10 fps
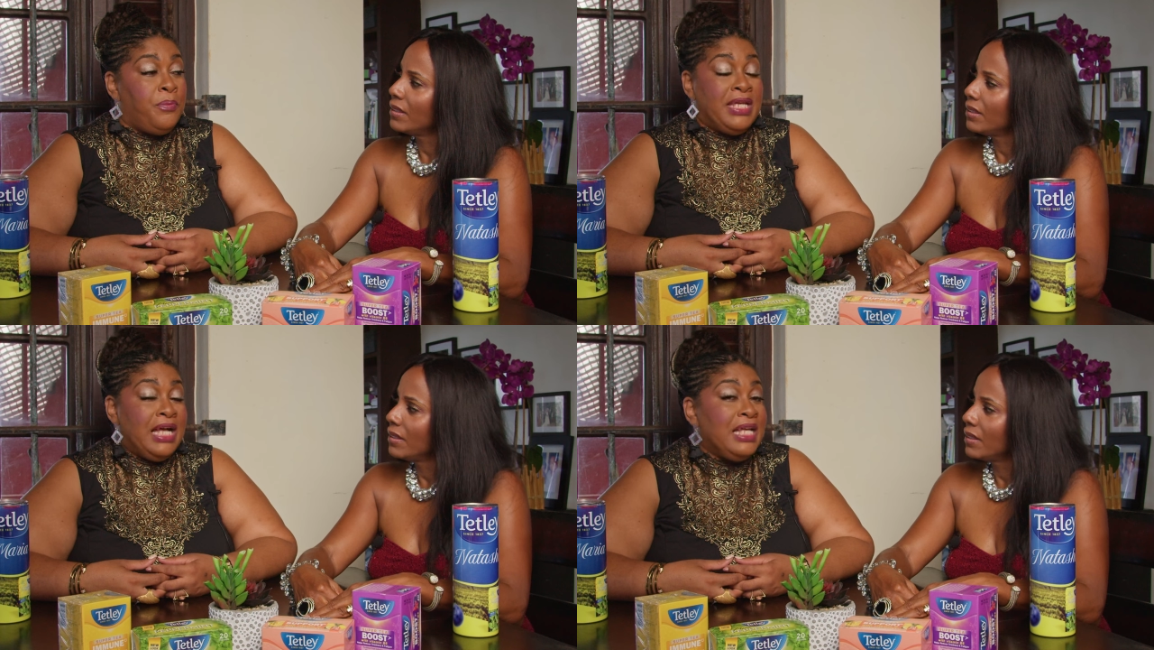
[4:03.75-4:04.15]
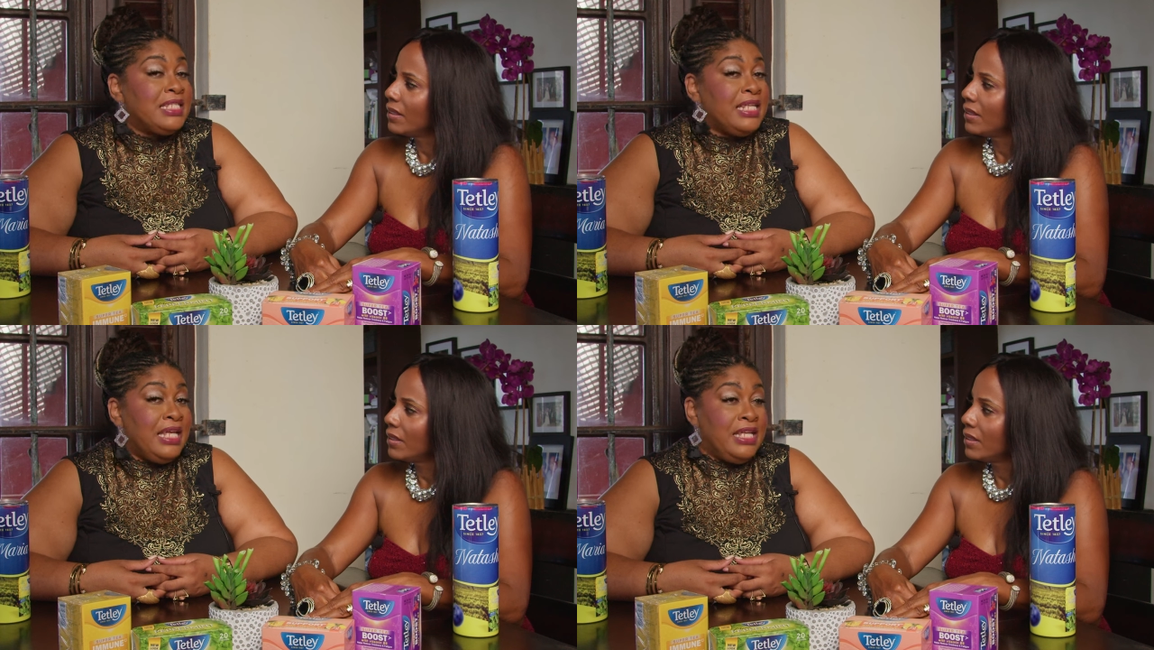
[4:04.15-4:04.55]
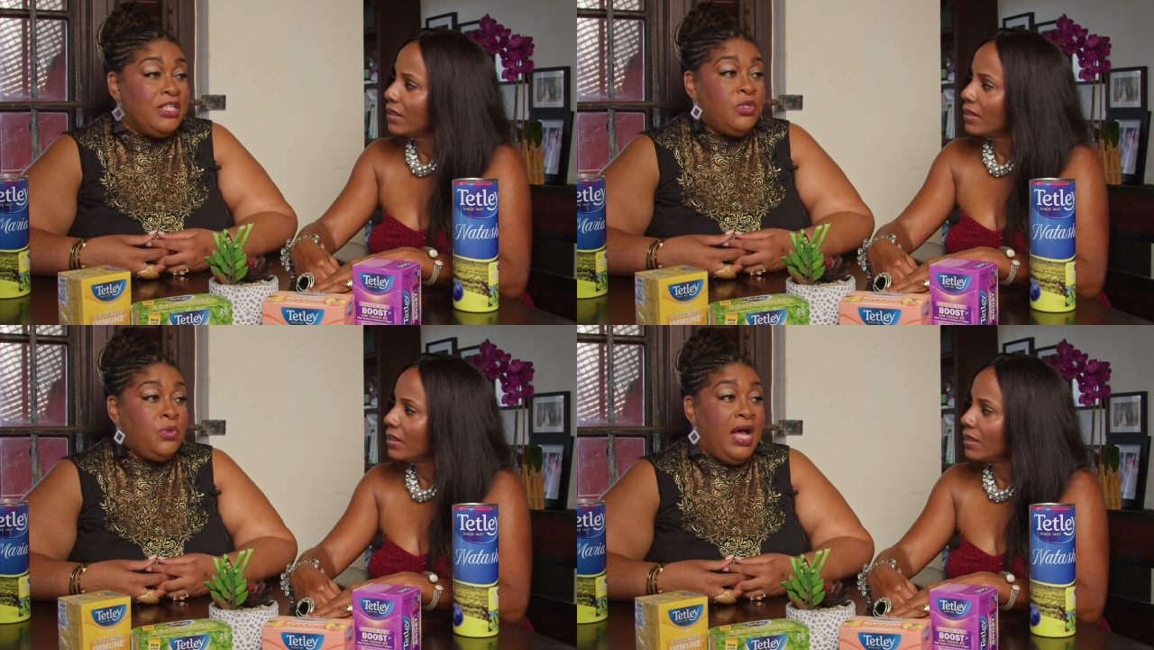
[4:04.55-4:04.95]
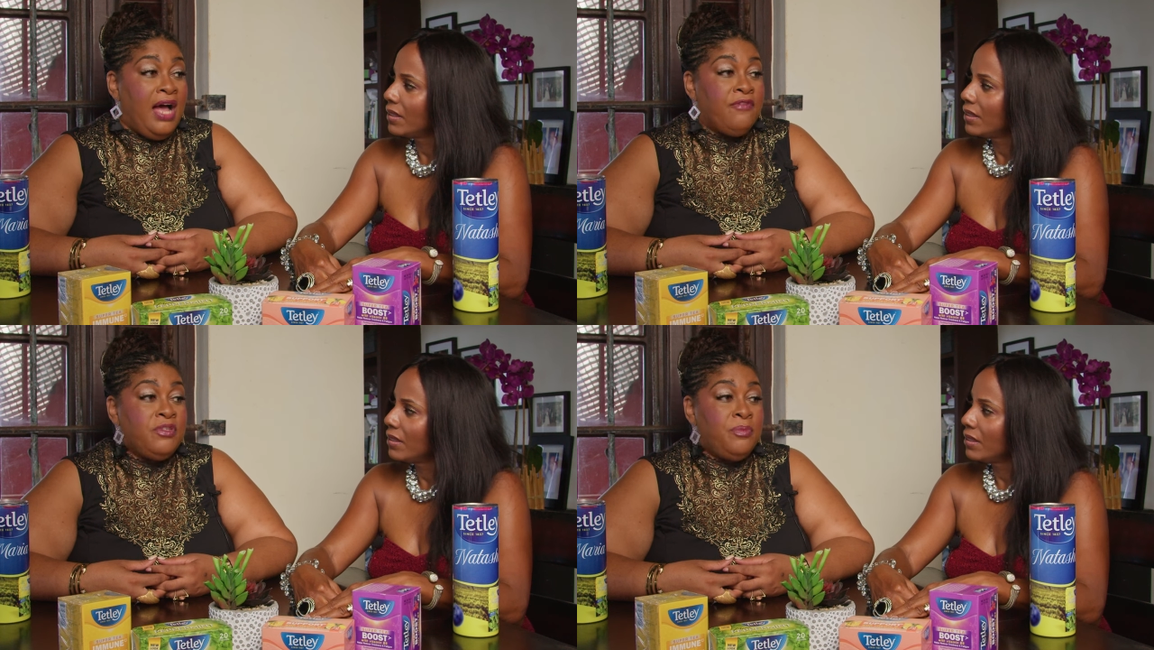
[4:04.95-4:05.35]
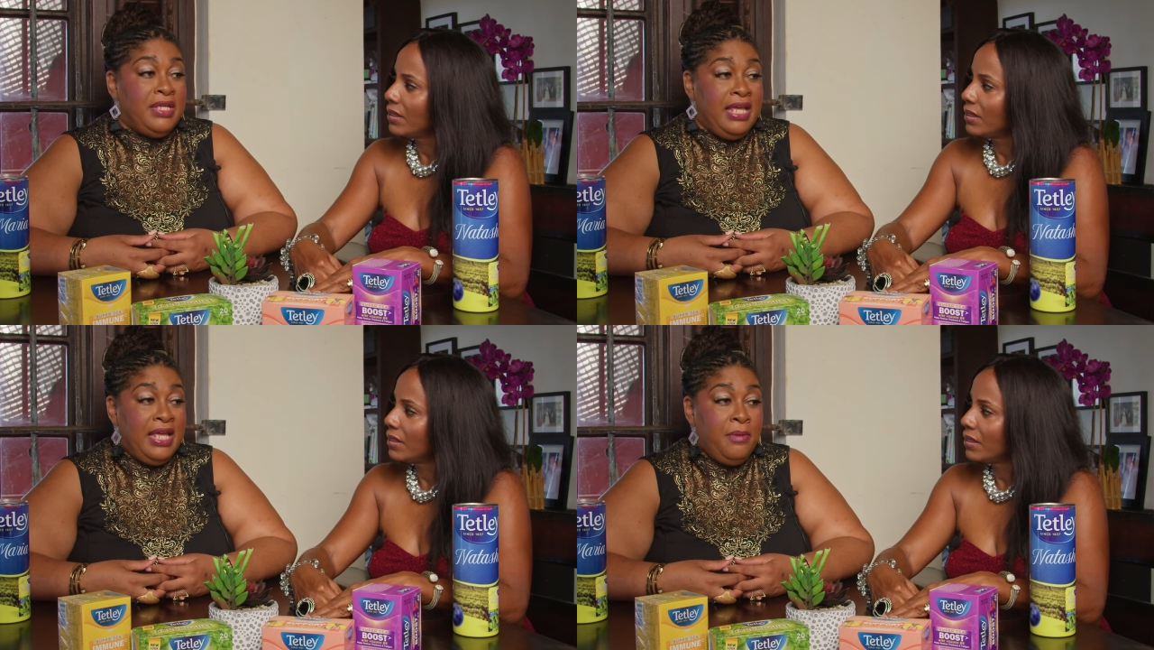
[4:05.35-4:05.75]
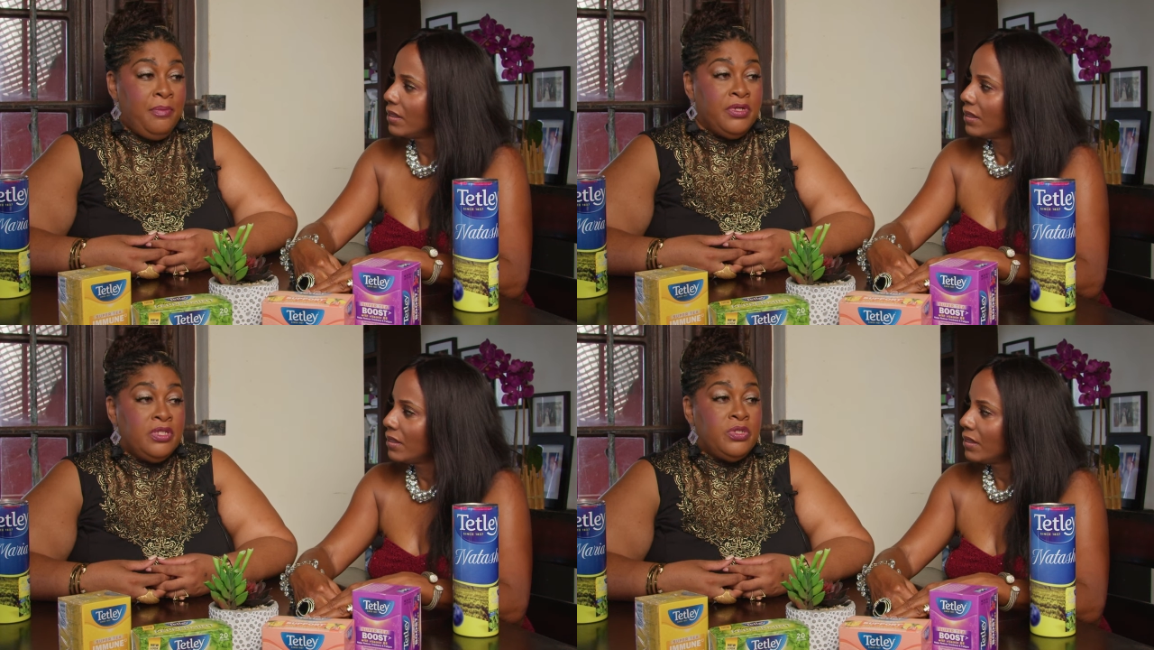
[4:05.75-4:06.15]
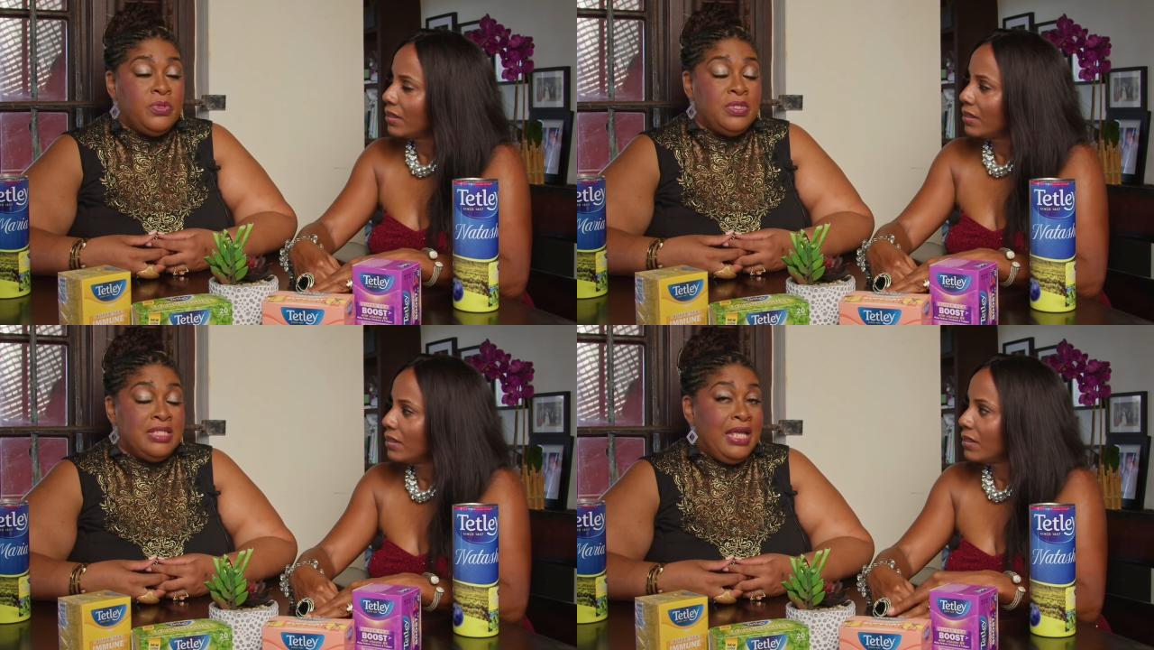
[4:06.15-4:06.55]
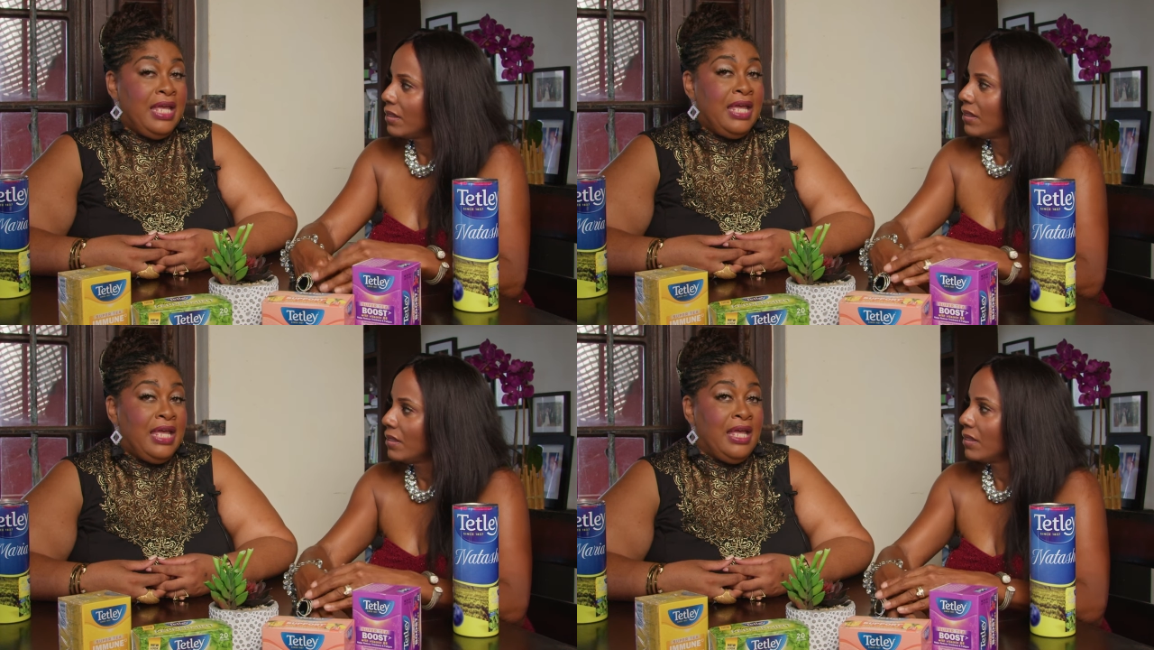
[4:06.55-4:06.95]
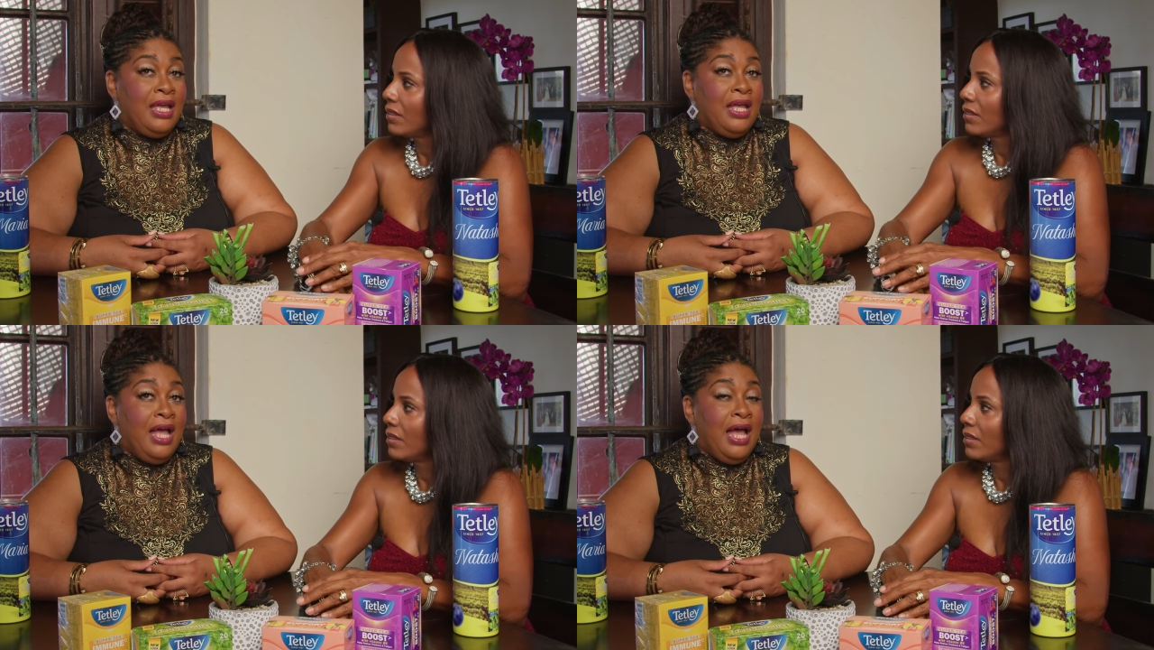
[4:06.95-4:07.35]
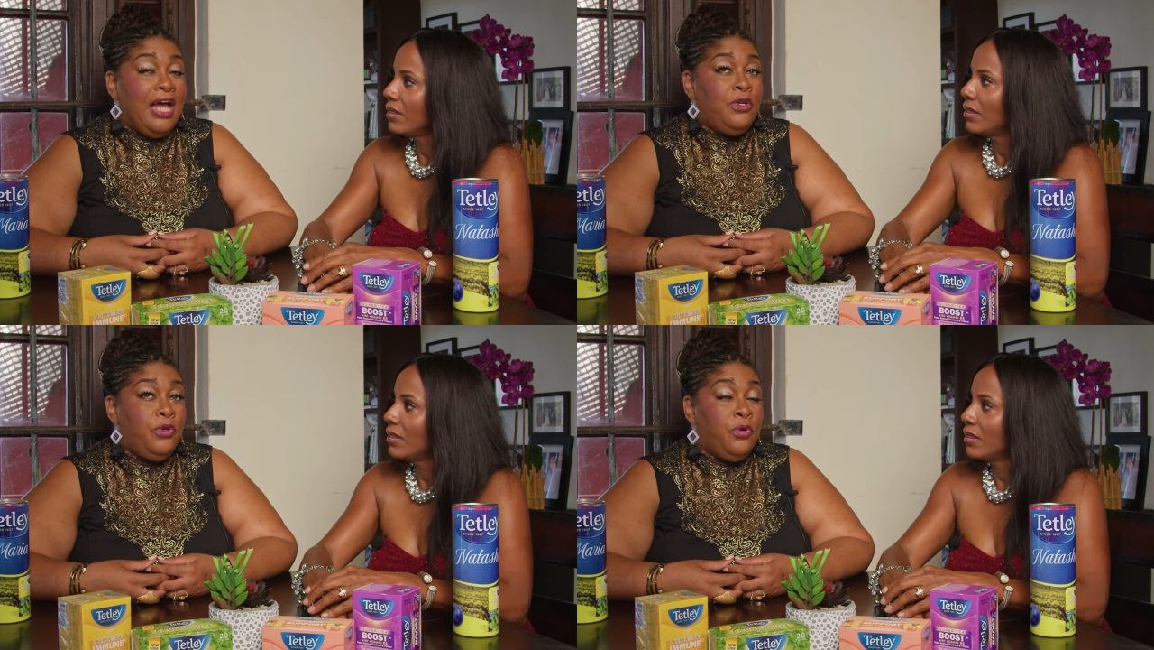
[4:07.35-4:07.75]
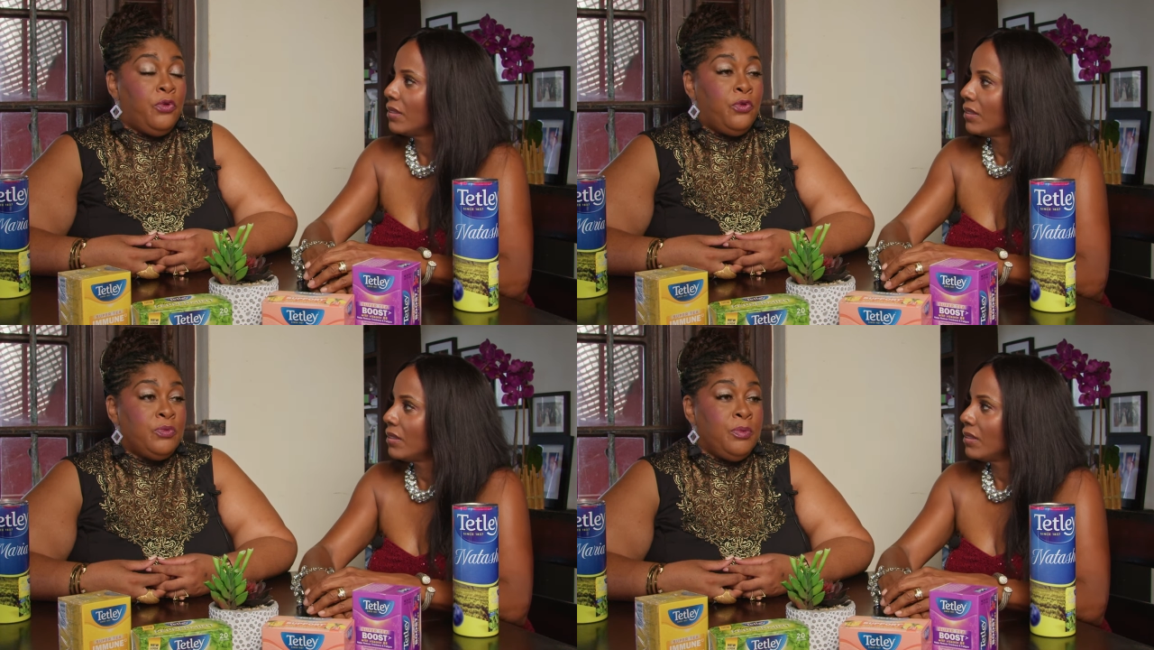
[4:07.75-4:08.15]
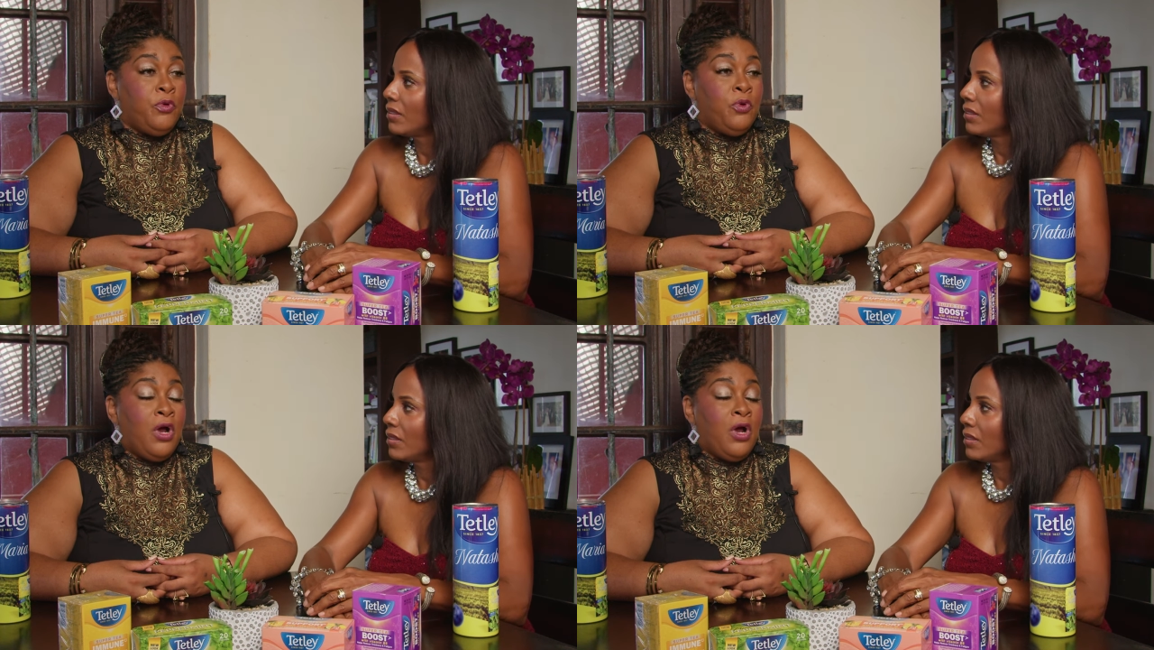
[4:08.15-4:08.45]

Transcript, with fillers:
Speaker 1: because it is, you have to be able to say and know those people who